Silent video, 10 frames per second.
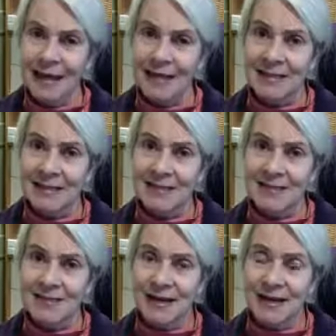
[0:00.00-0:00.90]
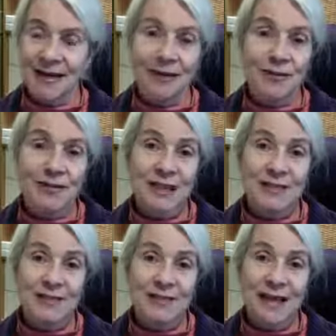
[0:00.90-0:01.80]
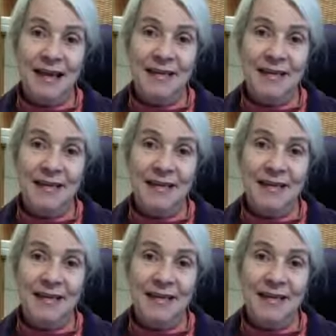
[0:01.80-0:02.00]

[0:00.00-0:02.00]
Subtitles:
get the newsletters and